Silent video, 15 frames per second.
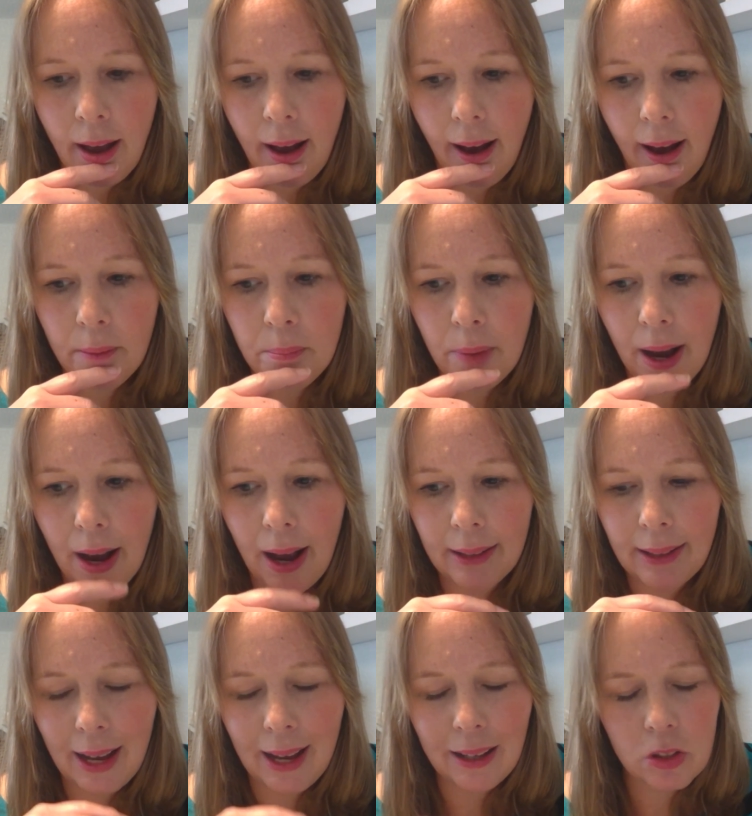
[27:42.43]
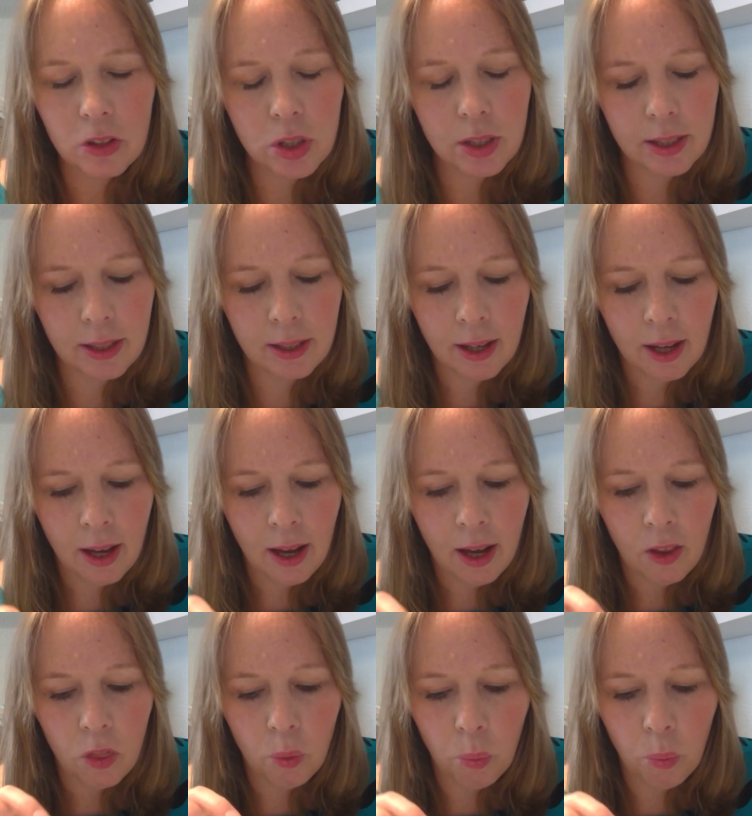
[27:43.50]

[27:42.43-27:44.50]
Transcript: and actually the